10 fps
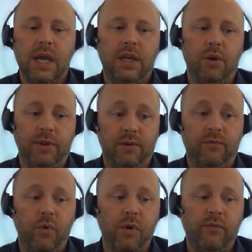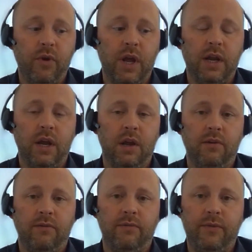you know at the forefront
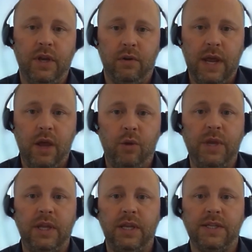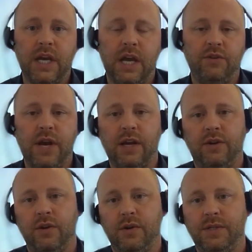of you know helping these
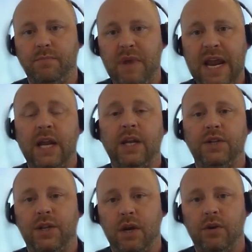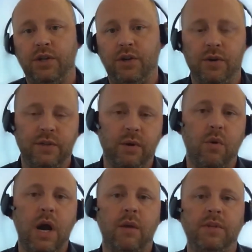contractors manage their insurance
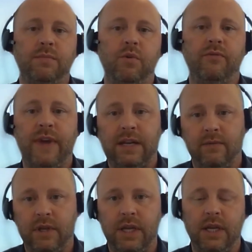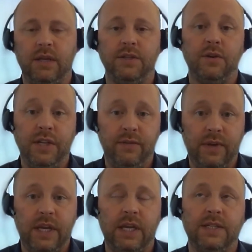requirements more effectively and
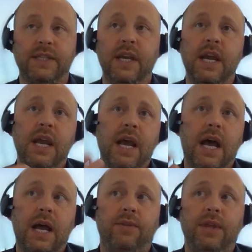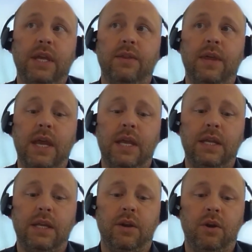certificates i think that
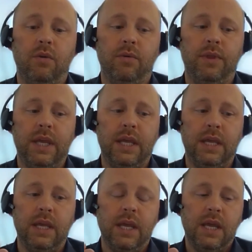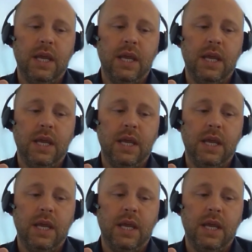you know the